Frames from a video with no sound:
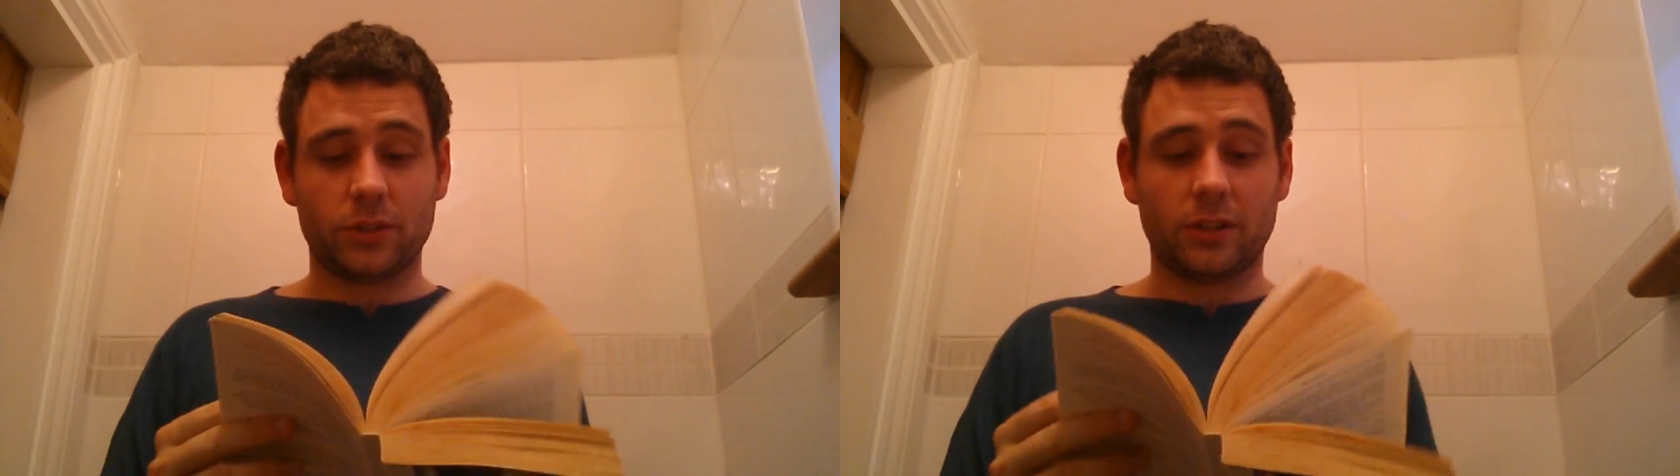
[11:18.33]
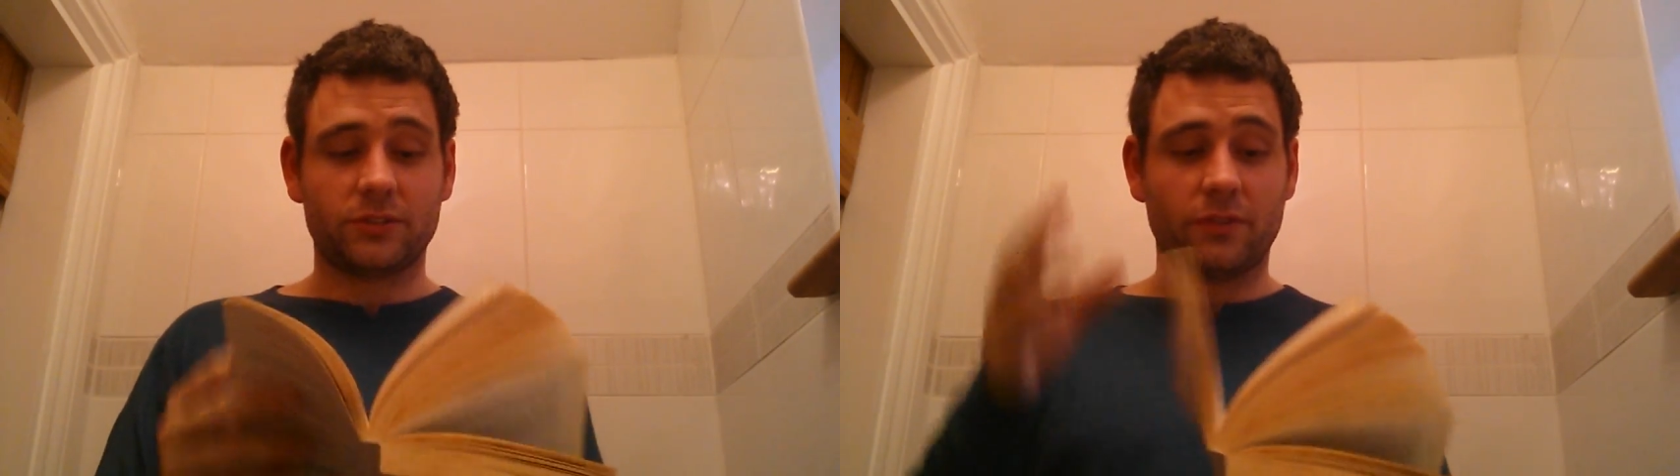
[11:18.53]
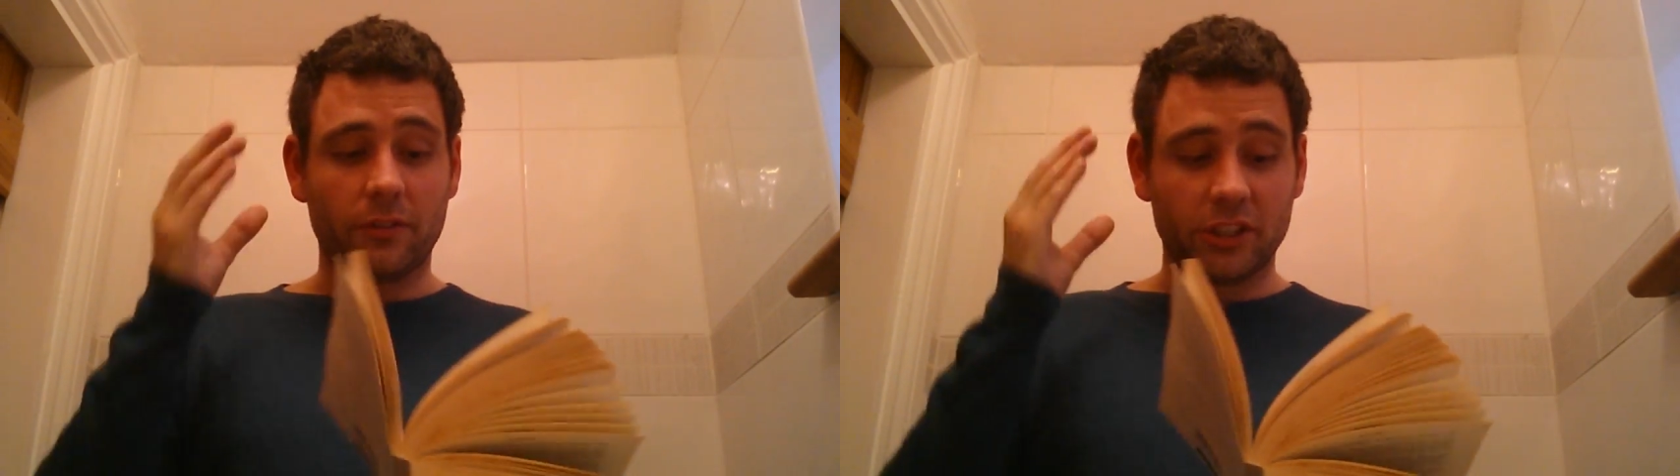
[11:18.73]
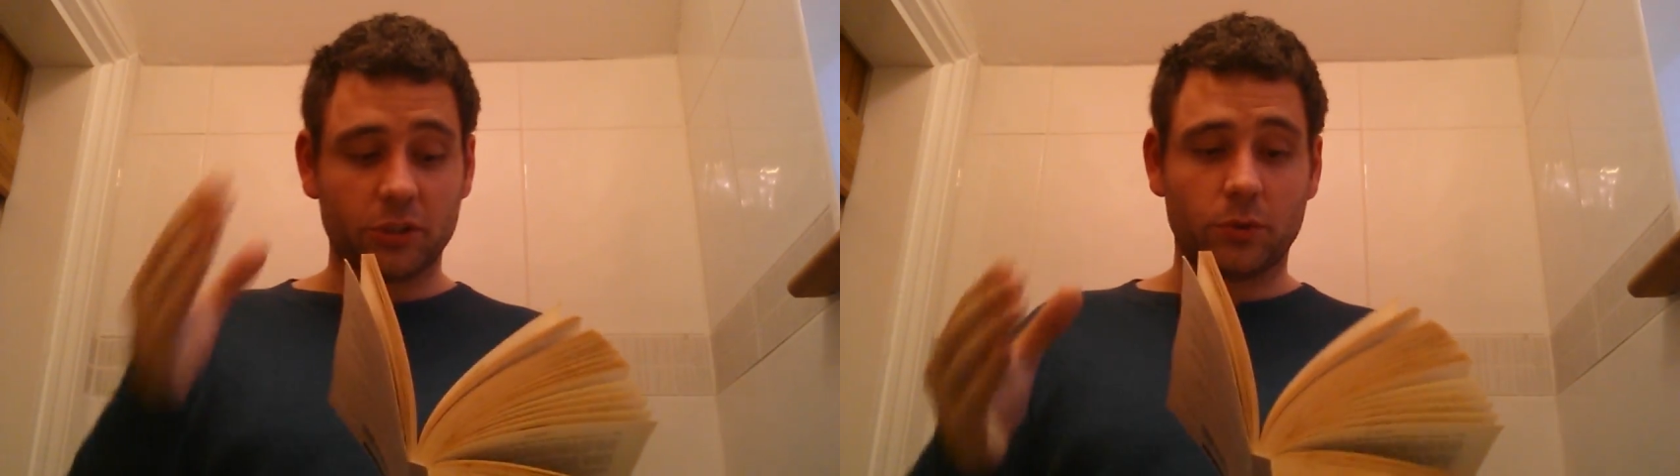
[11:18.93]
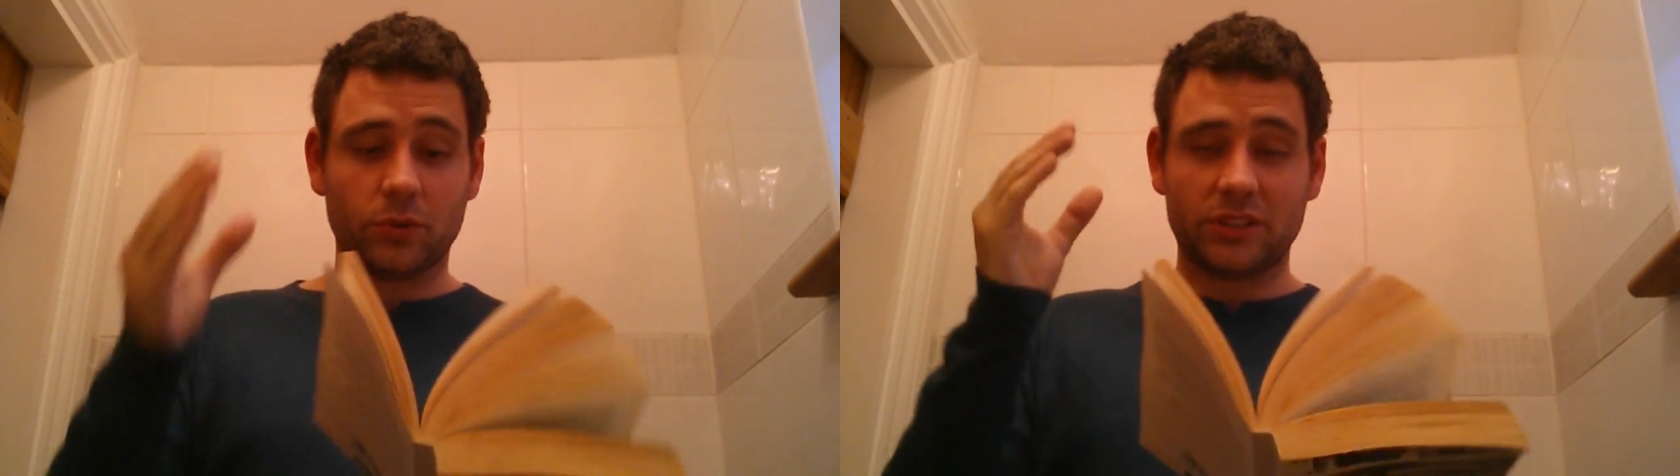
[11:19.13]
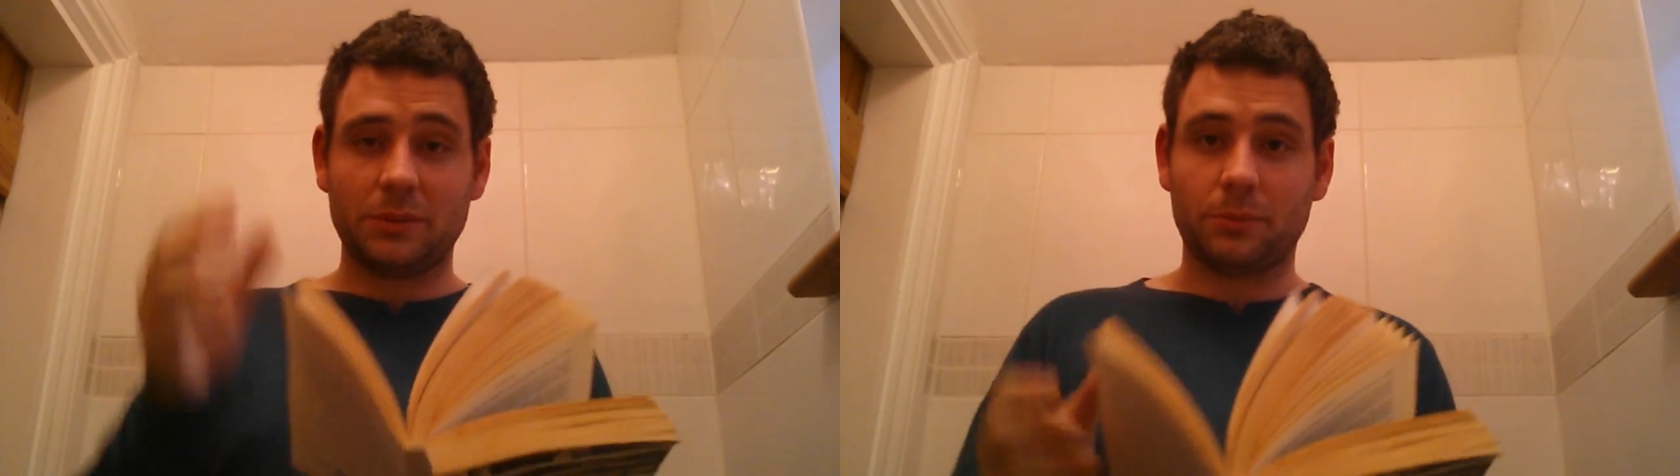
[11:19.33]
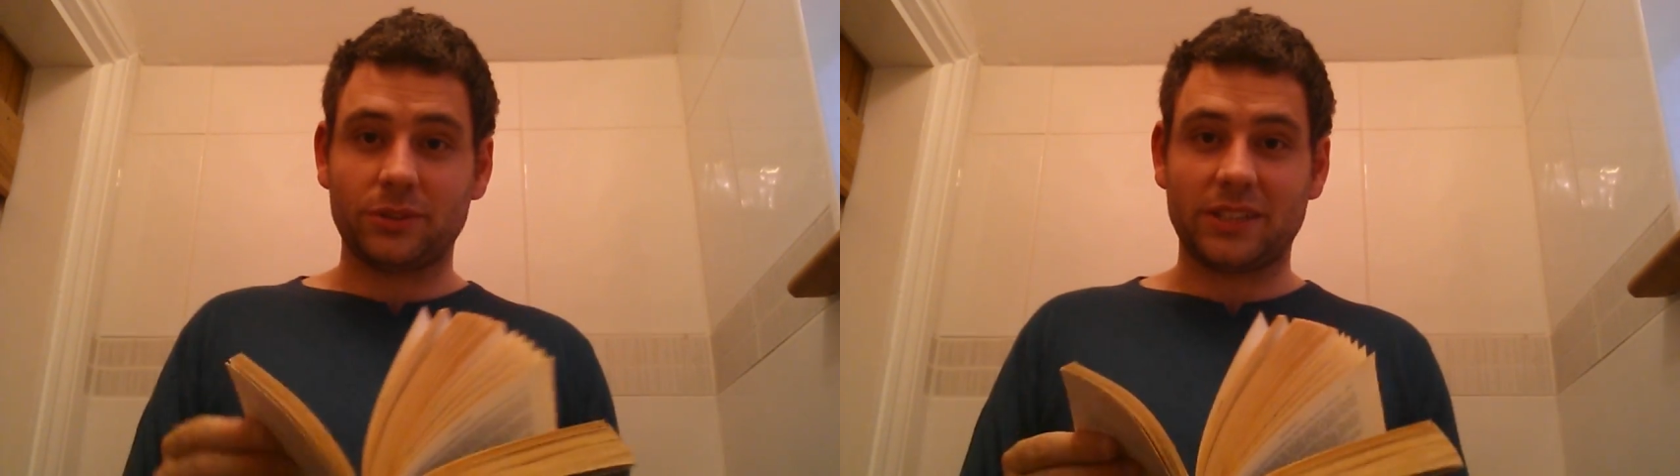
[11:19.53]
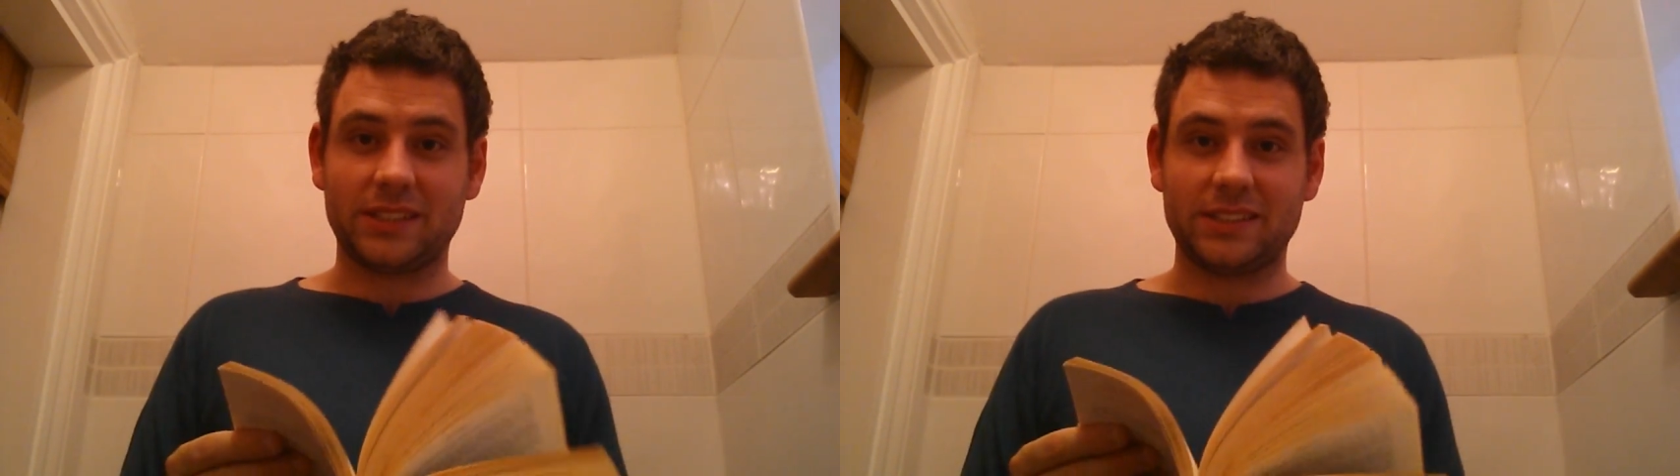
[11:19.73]
Those very short, simple
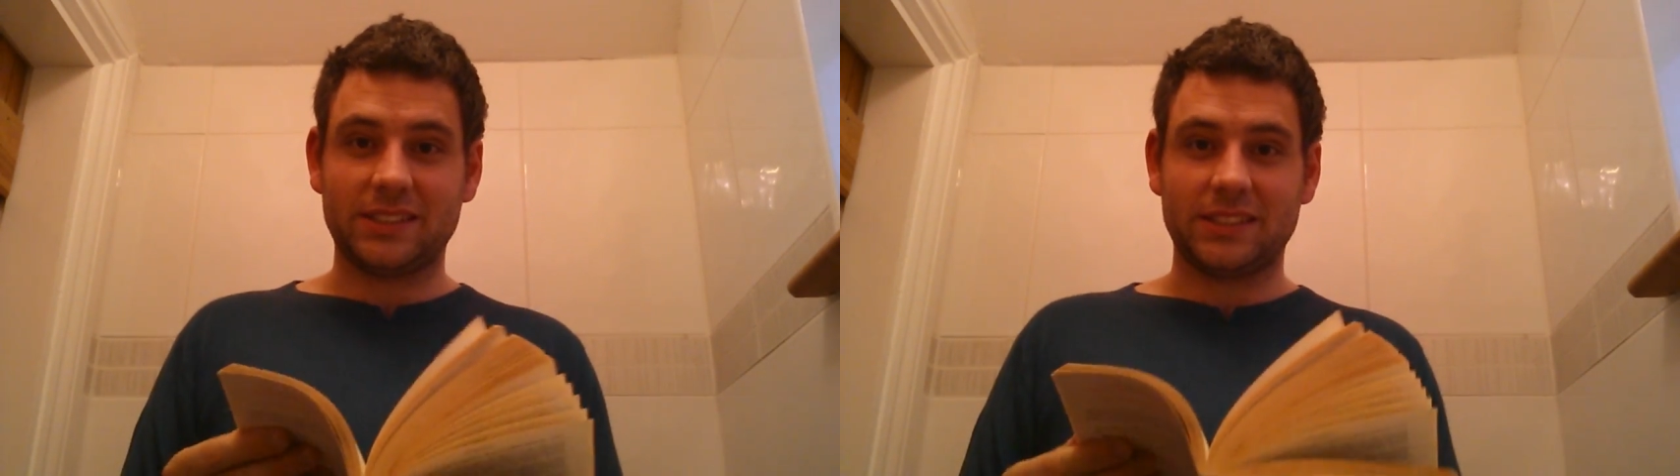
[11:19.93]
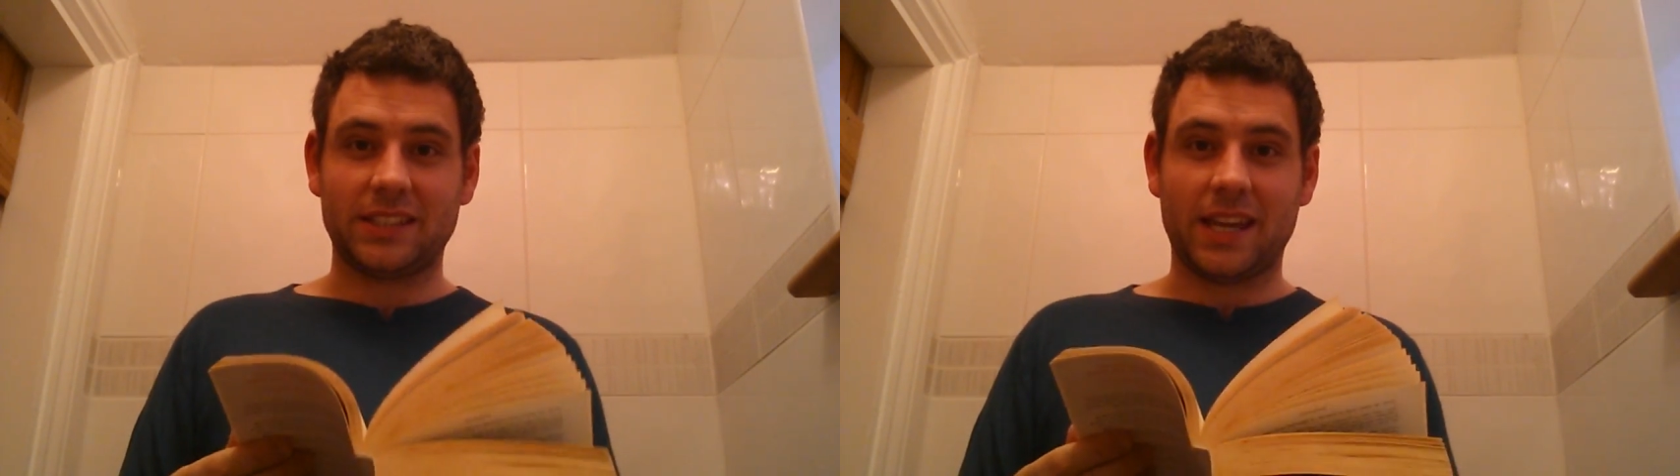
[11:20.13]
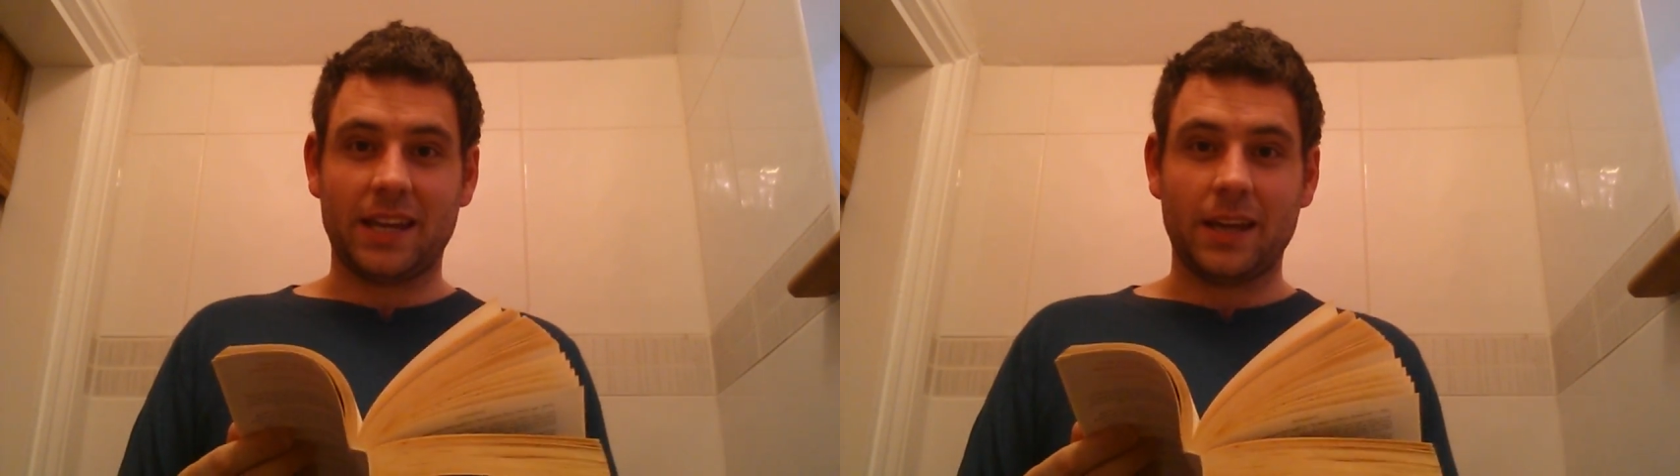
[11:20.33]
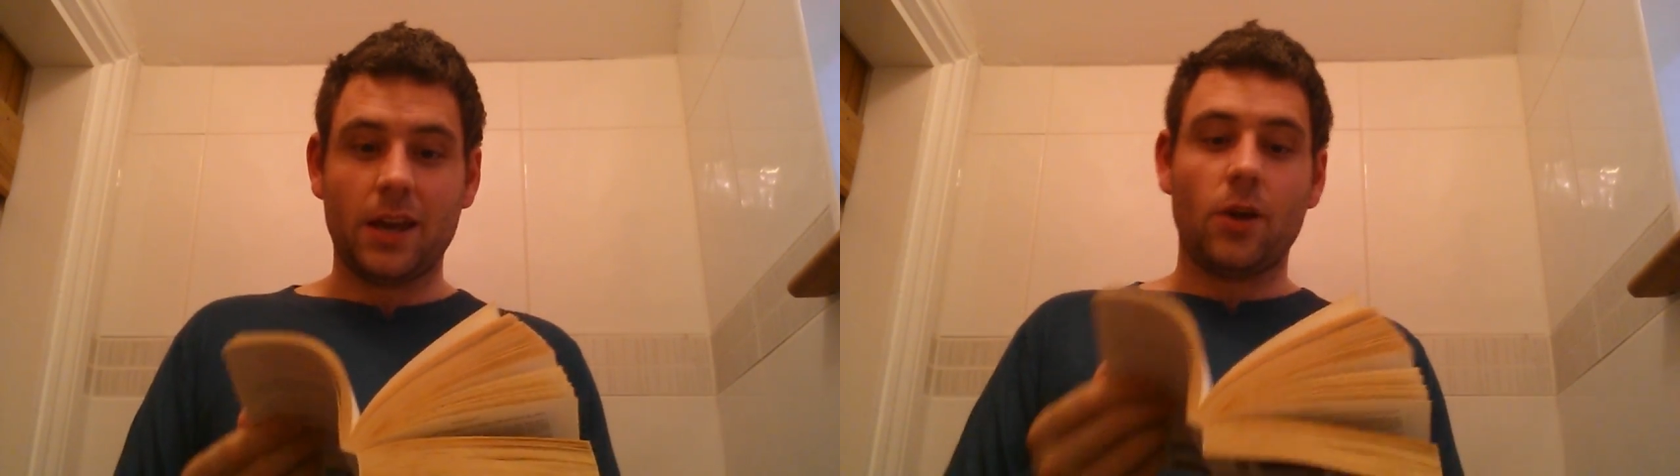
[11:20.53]
sentences again.